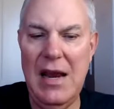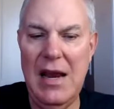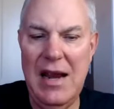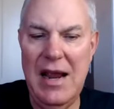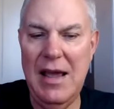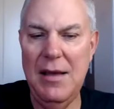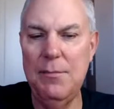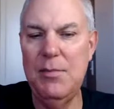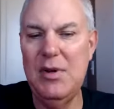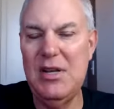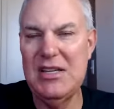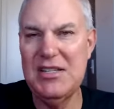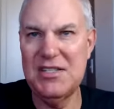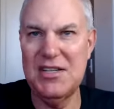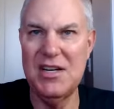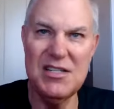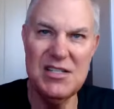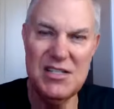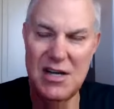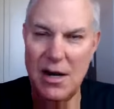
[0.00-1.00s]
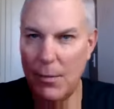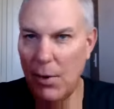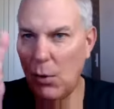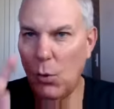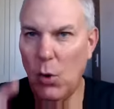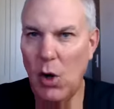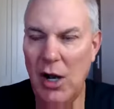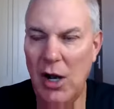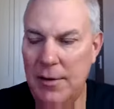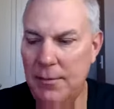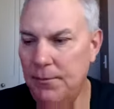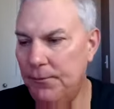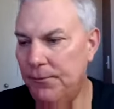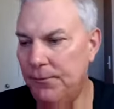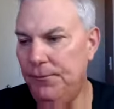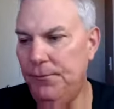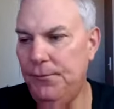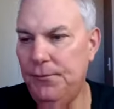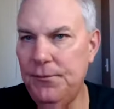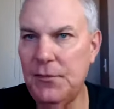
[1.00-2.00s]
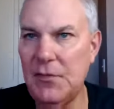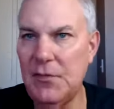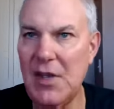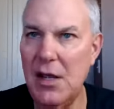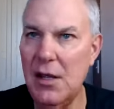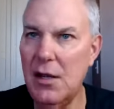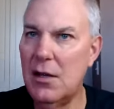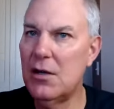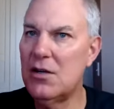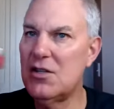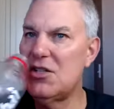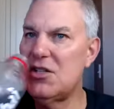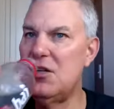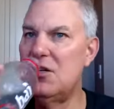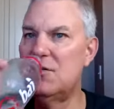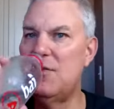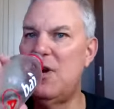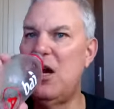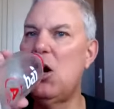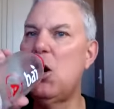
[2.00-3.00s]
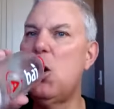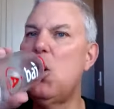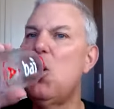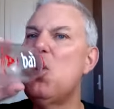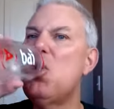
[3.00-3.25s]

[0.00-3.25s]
and business. Number one, excuse me here.